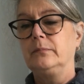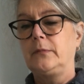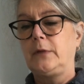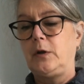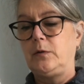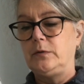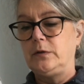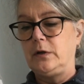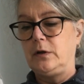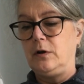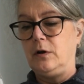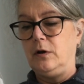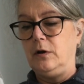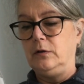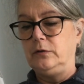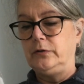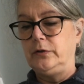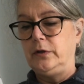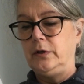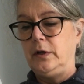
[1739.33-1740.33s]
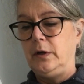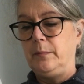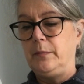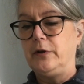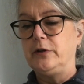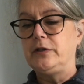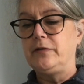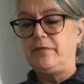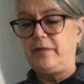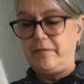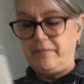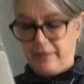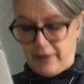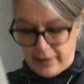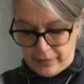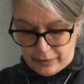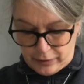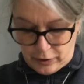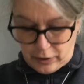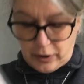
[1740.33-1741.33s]
what's it called? Birds of a
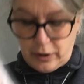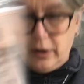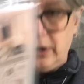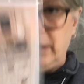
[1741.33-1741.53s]
Feather.